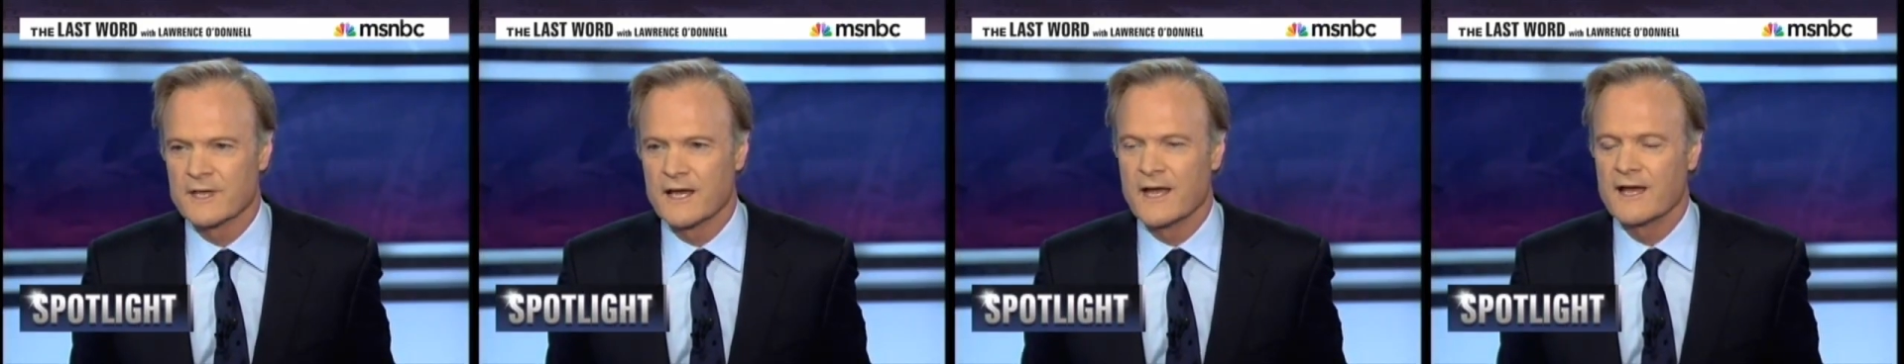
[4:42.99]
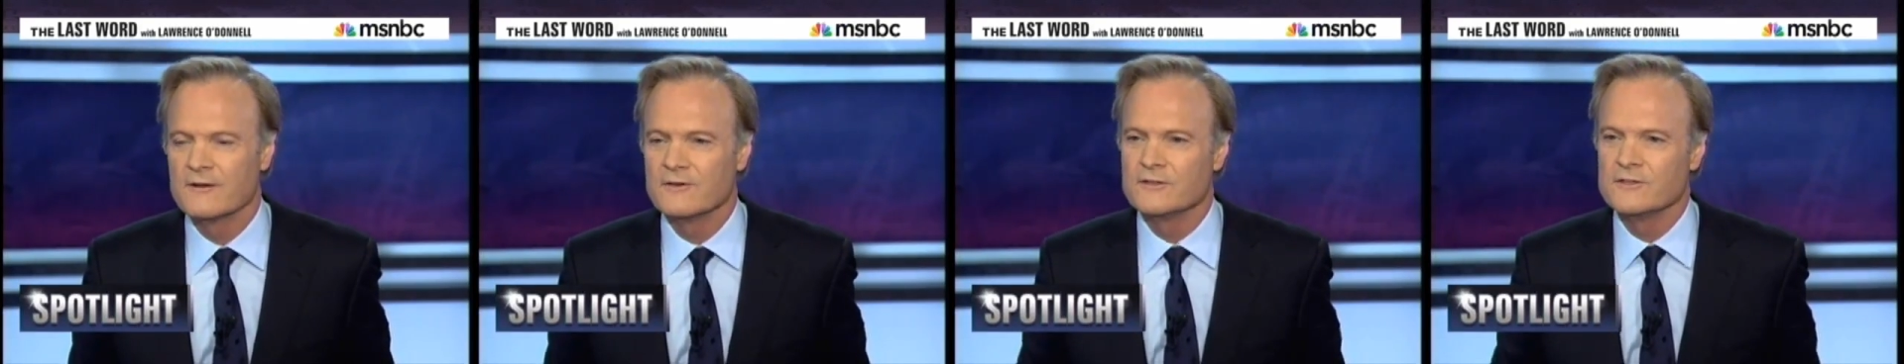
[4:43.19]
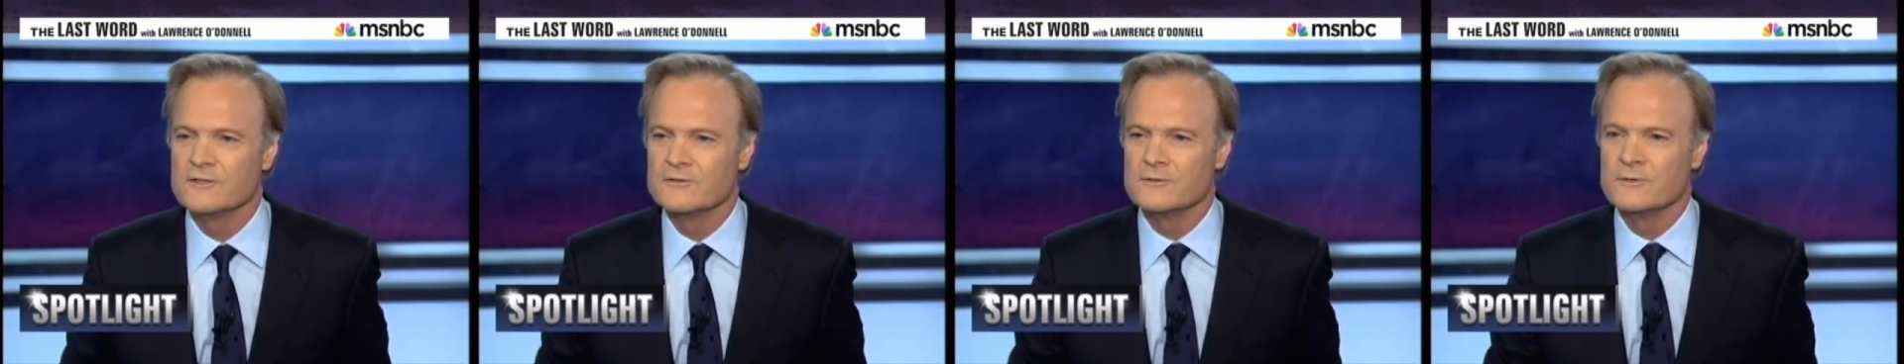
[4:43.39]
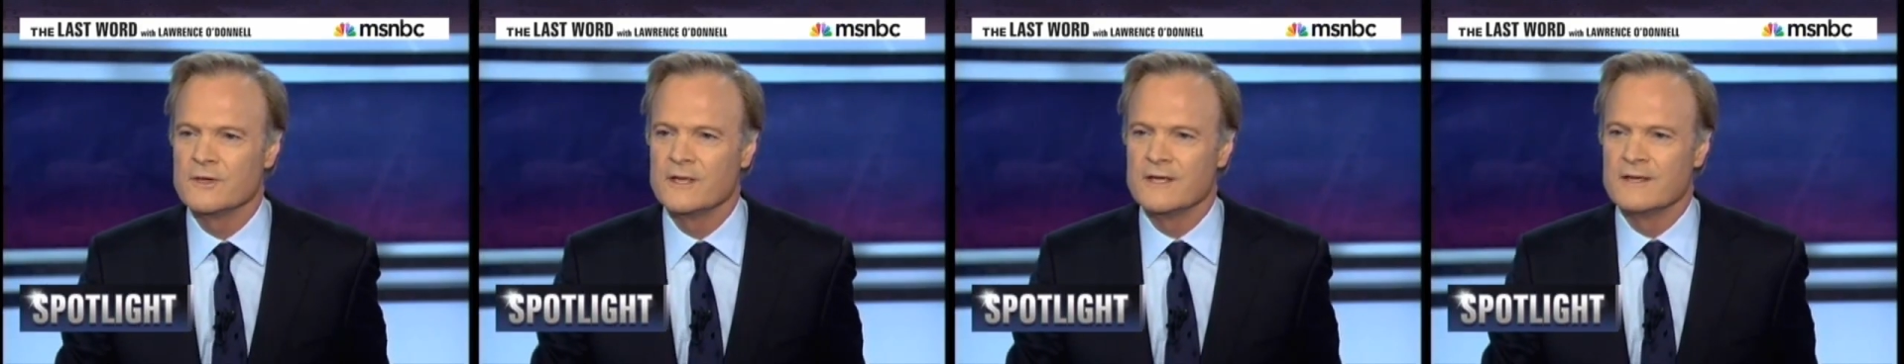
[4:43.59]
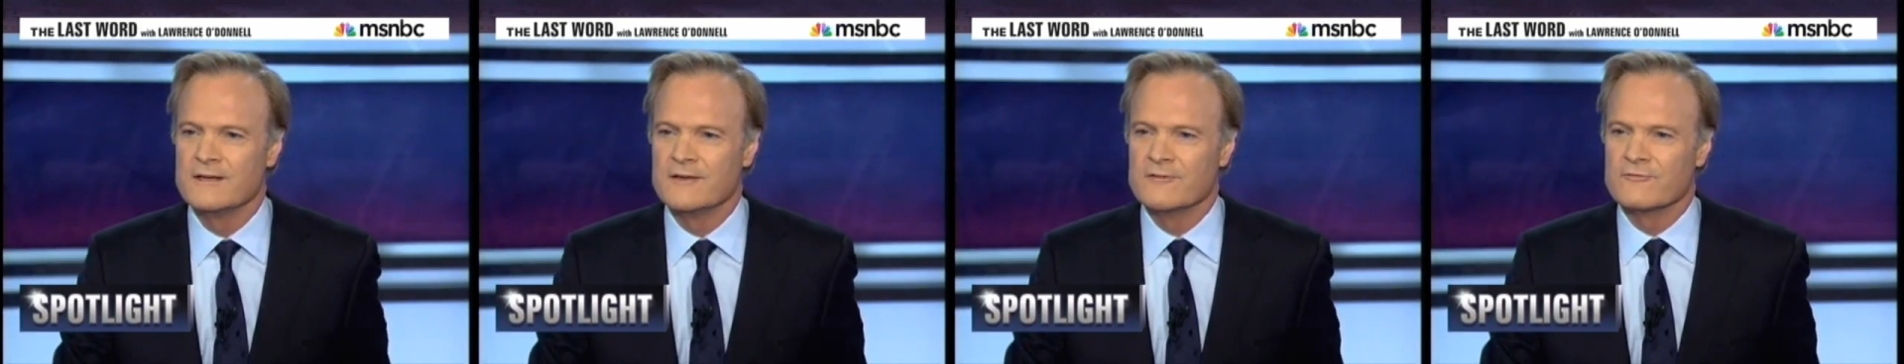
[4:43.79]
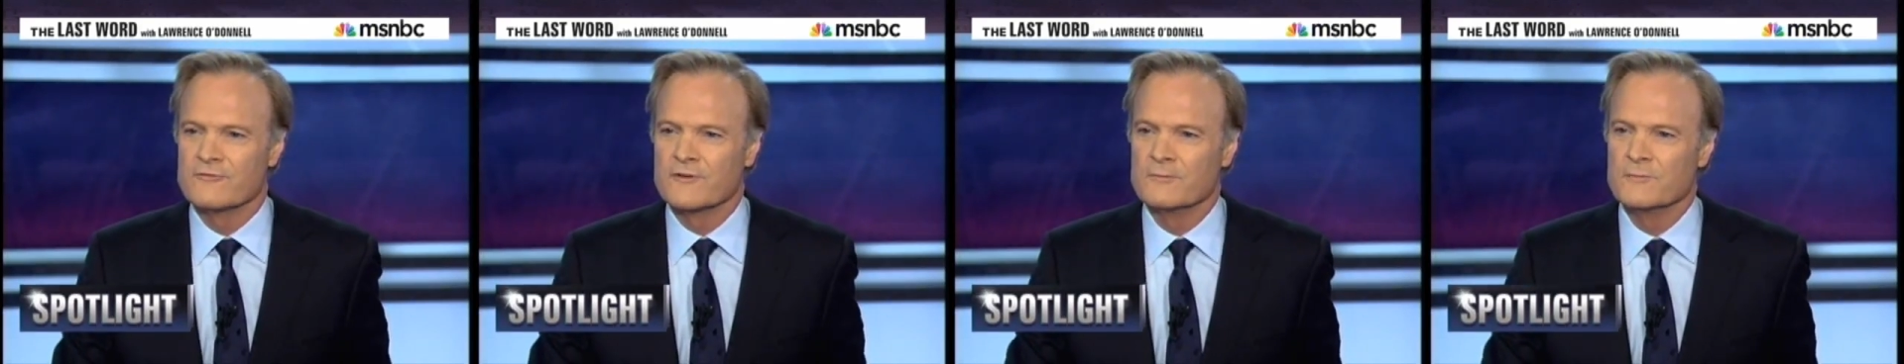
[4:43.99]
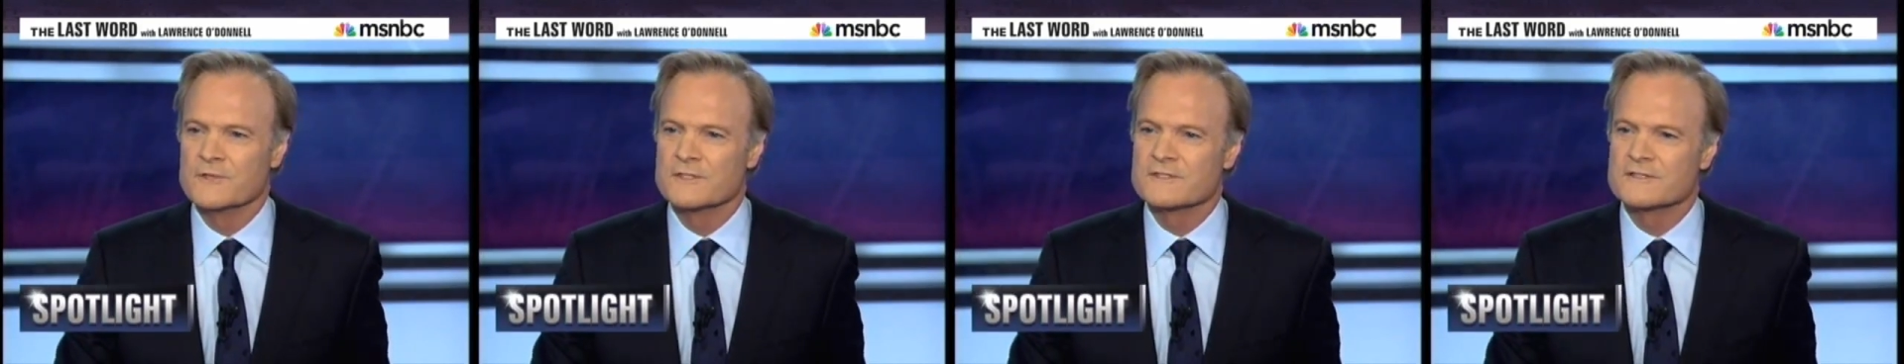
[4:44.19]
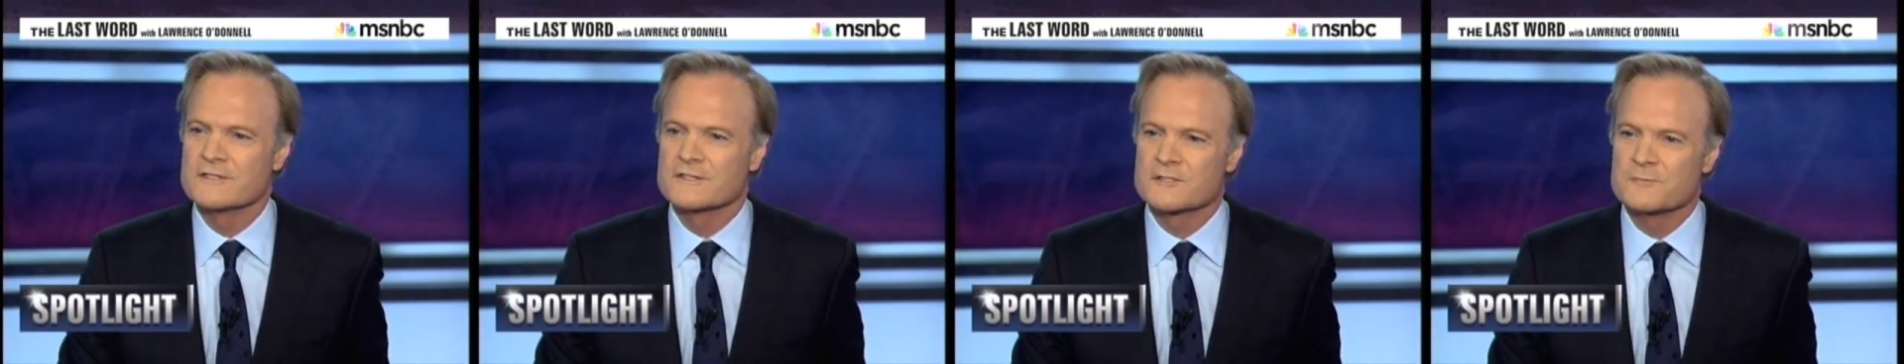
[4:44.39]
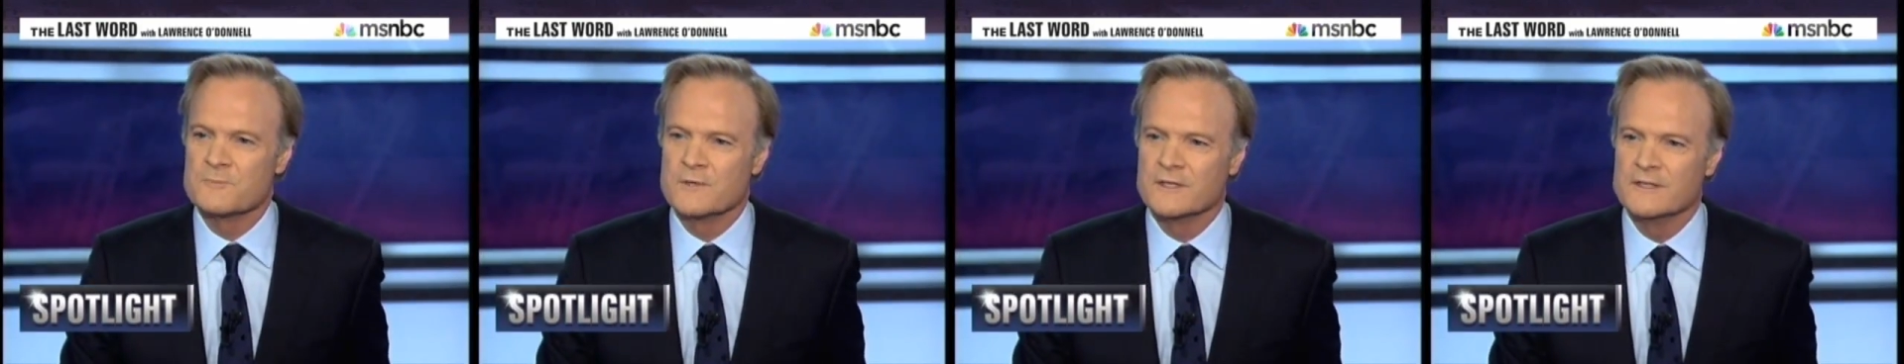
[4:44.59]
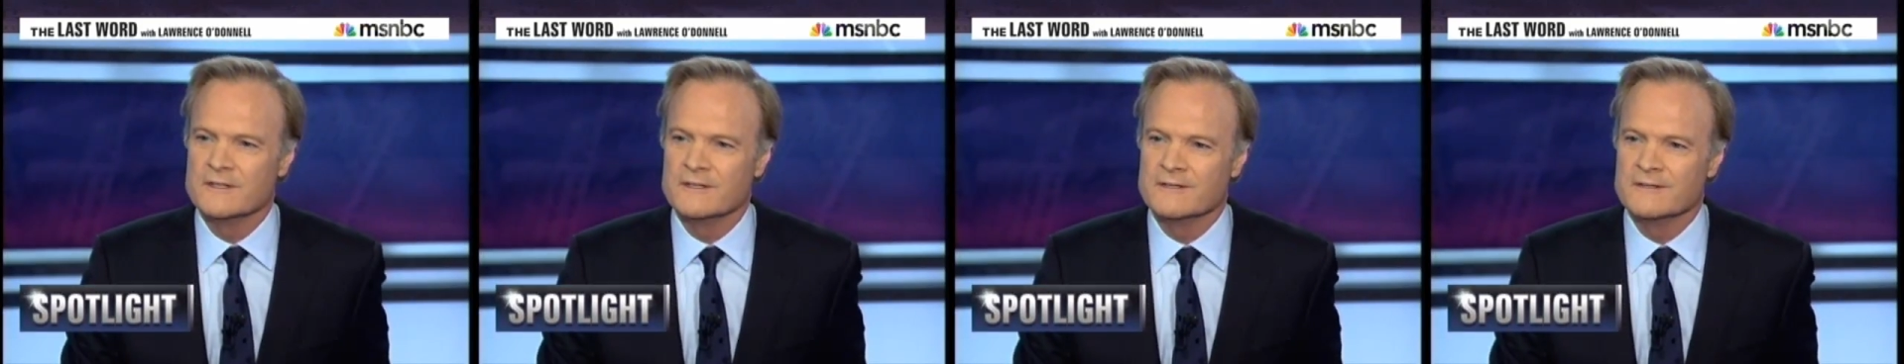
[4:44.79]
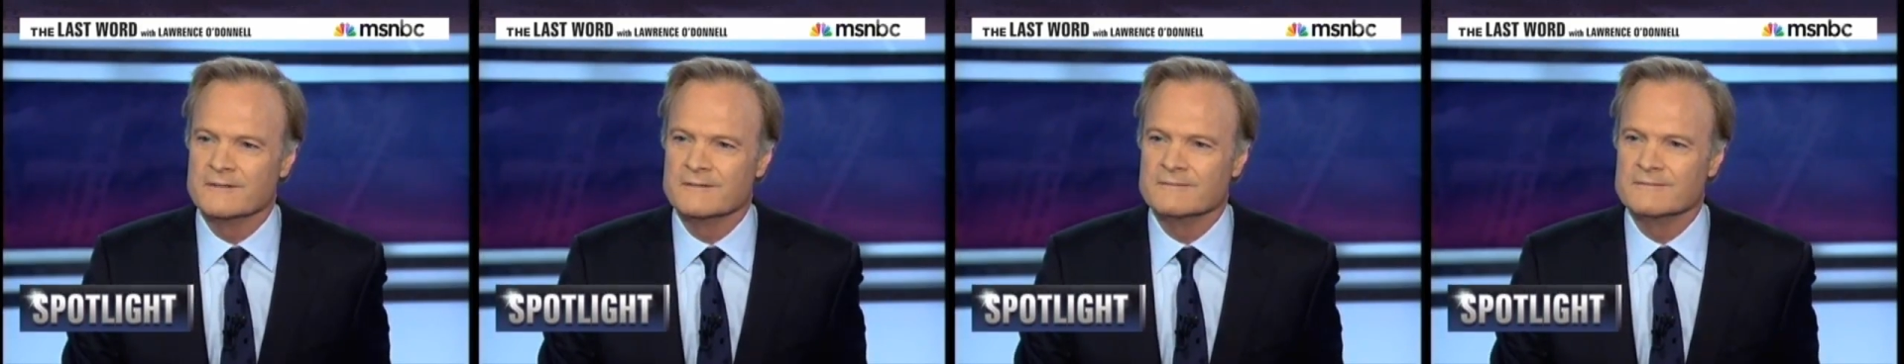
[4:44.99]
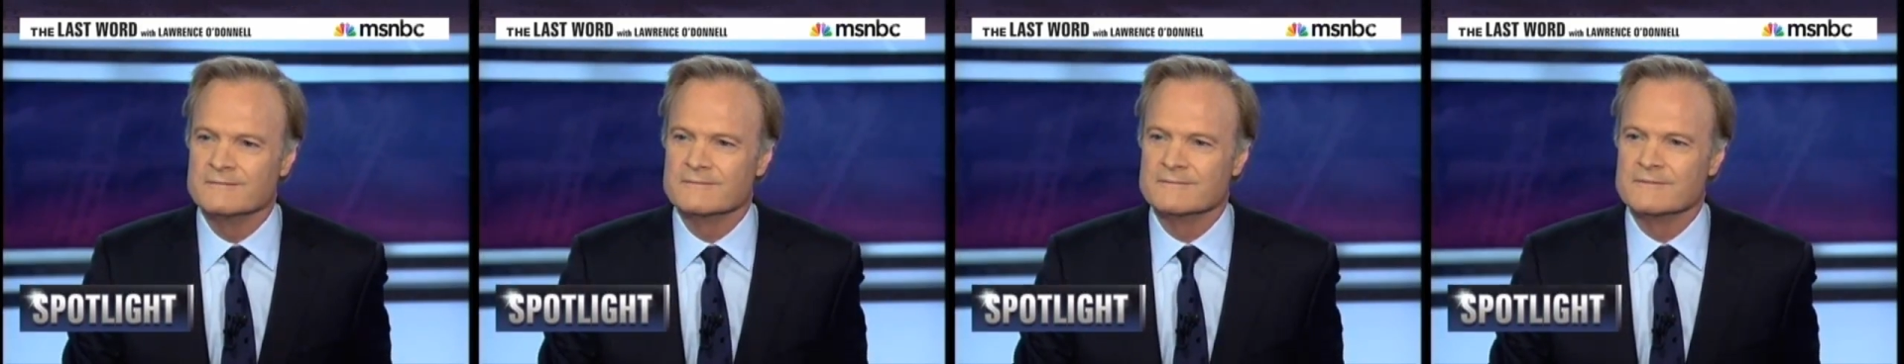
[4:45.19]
How did you, from the 6 million,